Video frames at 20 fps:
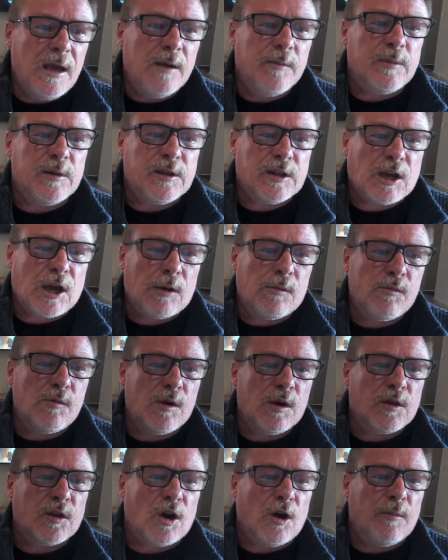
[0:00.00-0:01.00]
But the
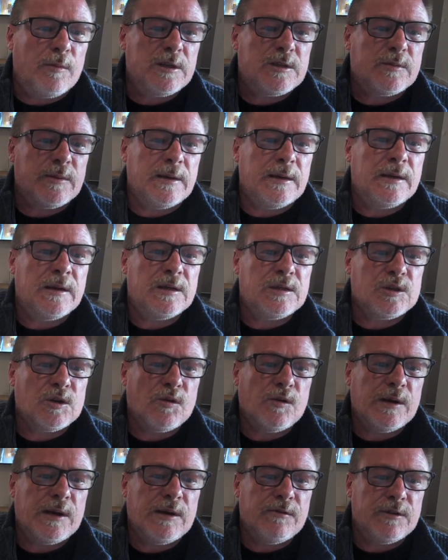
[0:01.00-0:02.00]
Commonwealth Ombudsman has
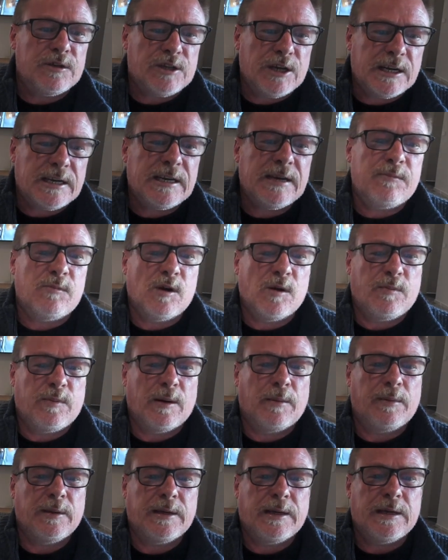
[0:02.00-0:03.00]
already rejected my
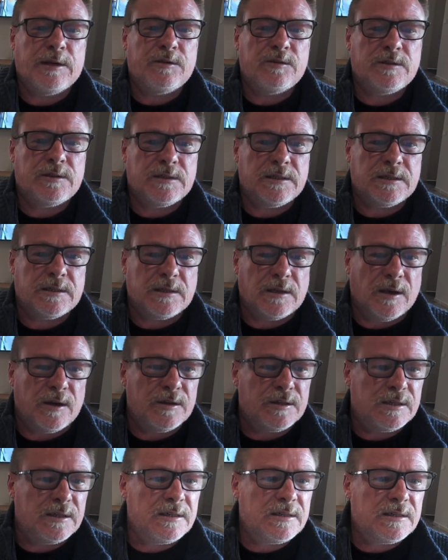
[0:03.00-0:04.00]
public interest
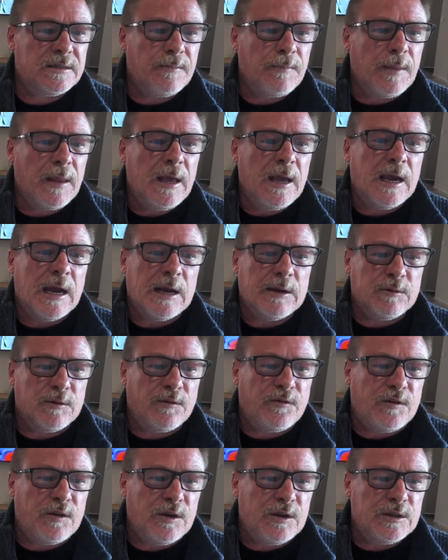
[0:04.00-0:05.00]
disclosures and
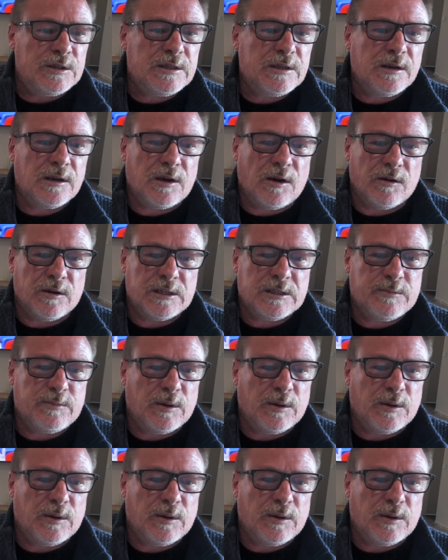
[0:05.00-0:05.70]
refused further